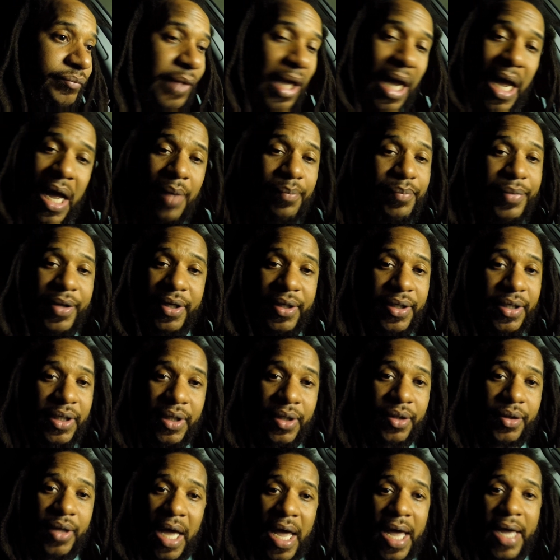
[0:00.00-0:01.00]
I've been
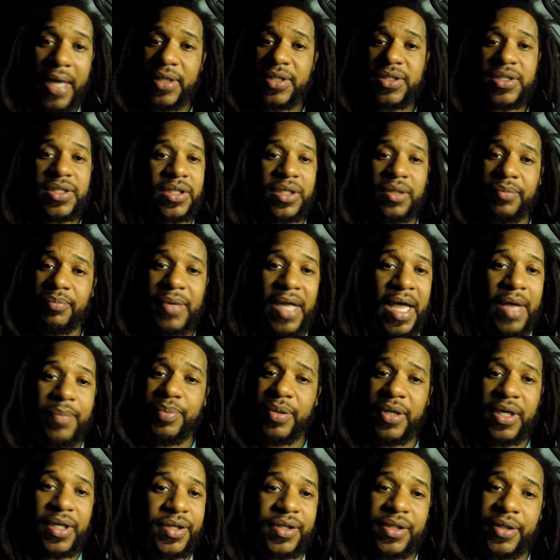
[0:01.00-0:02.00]
there. I ain't see the Black
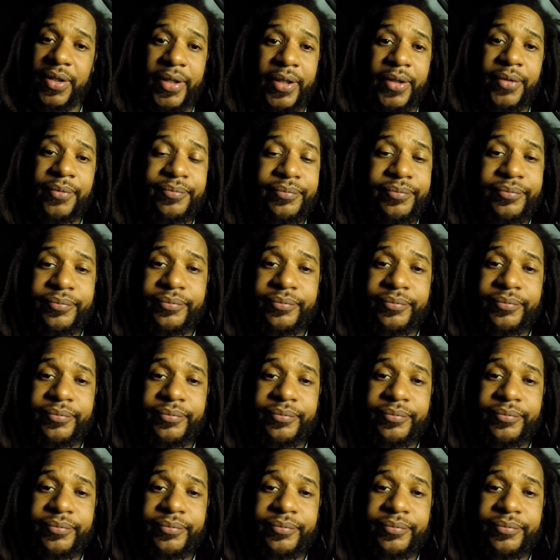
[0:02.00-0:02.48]
Panther there.